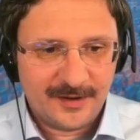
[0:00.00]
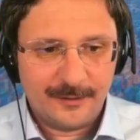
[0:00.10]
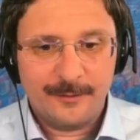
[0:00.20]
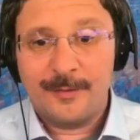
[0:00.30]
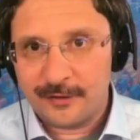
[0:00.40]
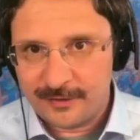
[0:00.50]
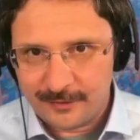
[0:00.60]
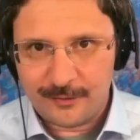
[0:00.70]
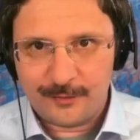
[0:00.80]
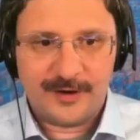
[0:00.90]
Both
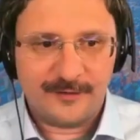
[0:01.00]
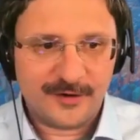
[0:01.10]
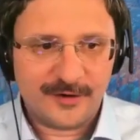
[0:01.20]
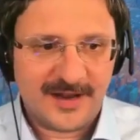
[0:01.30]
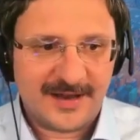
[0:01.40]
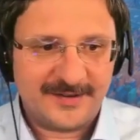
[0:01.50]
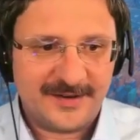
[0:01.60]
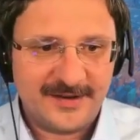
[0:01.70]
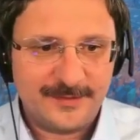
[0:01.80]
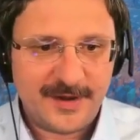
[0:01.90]
will, of course, last
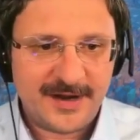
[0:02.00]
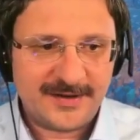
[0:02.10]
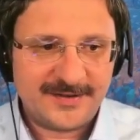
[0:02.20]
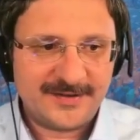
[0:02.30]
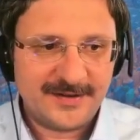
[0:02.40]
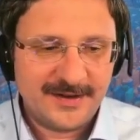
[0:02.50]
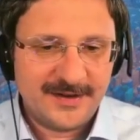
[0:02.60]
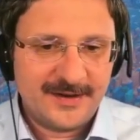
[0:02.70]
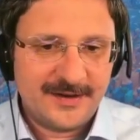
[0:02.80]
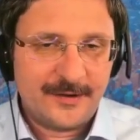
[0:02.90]
90 minutes.
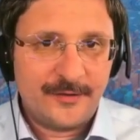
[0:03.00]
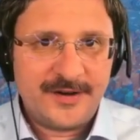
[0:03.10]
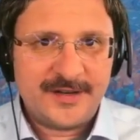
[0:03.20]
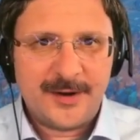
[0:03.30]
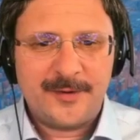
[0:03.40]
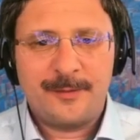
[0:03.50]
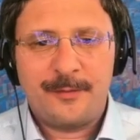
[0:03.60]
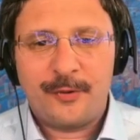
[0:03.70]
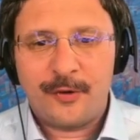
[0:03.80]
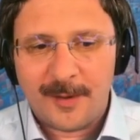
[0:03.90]
The retake will
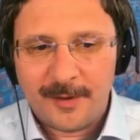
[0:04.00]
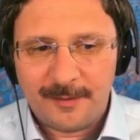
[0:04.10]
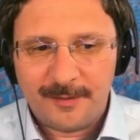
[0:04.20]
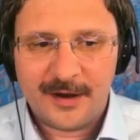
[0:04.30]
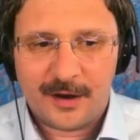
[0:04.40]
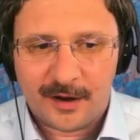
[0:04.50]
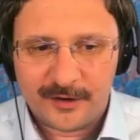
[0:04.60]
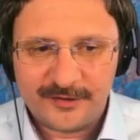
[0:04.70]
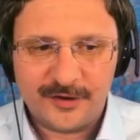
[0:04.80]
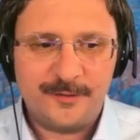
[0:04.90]
probably
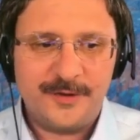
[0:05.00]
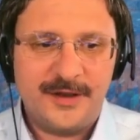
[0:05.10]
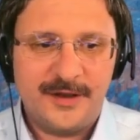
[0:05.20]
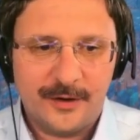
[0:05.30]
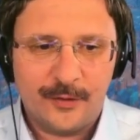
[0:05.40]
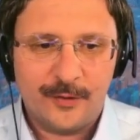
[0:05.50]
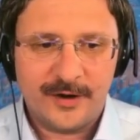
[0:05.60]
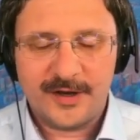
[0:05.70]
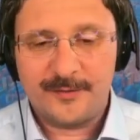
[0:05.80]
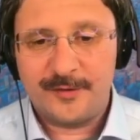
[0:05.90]
also be a
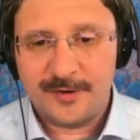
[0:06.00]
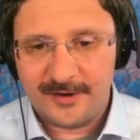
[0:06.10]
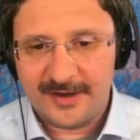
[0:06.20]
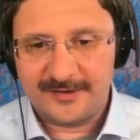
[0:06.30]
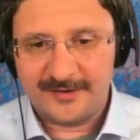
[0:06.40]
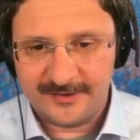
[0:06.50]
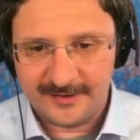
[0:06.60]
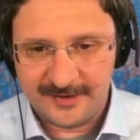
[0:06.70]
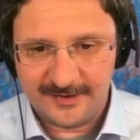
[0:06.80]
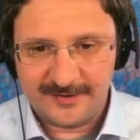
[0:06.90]
one-time remote
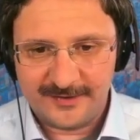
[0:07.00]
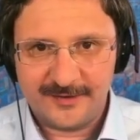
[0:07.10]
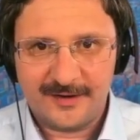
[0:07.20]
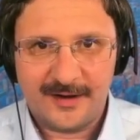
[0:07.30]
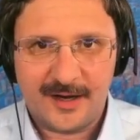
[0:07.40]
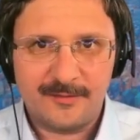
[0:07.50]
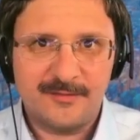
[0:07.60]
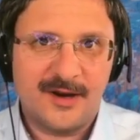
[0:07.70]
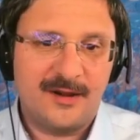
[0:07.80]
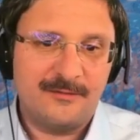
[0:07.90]
exercise.
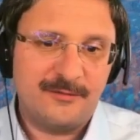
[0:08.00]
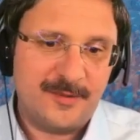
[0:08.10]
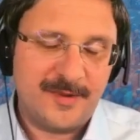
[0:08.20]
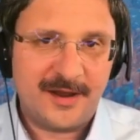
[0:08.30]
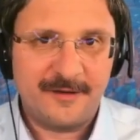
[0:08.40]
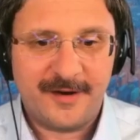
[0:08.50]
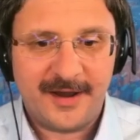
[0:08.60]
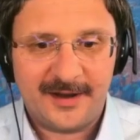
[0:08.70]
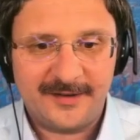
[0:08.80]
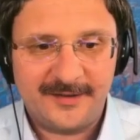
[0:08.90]
We'll make a
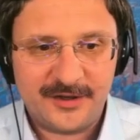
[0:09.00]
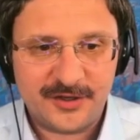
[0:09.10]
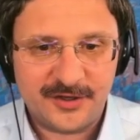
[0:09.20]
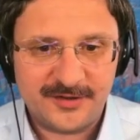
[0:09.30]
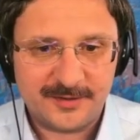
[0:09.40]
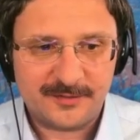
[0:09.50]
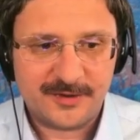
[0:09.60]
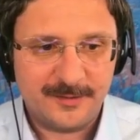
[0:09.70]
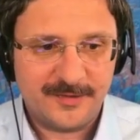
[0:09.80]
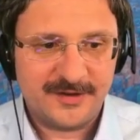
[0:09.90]
final decision
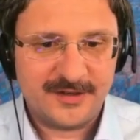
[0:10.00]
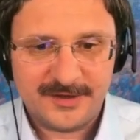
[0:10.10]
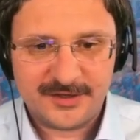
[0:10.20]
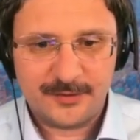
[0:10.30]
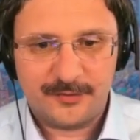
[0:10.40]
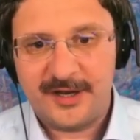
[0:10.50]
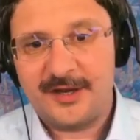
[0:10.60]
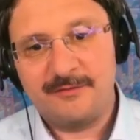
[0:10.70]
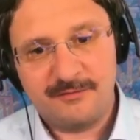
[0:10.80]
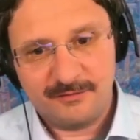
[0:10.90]
sometime in the semester
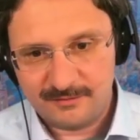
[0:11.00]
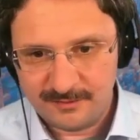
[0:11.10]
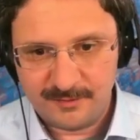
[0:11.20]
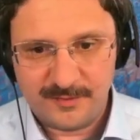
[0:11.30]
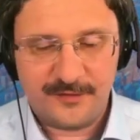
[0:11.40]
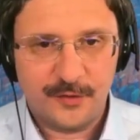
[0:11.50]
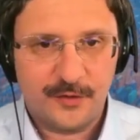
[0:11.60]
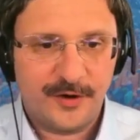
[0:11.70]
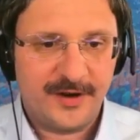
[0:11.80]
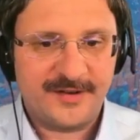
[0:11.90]
break
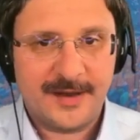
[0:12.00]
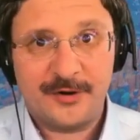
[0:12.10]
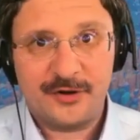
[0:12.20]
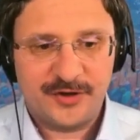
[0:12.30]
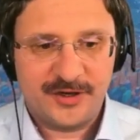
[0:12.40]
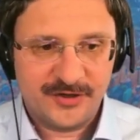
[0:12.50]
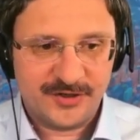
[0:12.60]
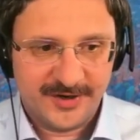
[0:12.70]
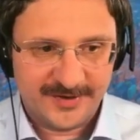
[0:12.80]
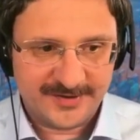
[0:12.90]
before exam registration
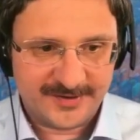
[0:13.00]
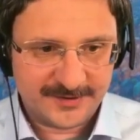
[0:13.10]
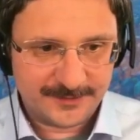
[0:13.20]
starts.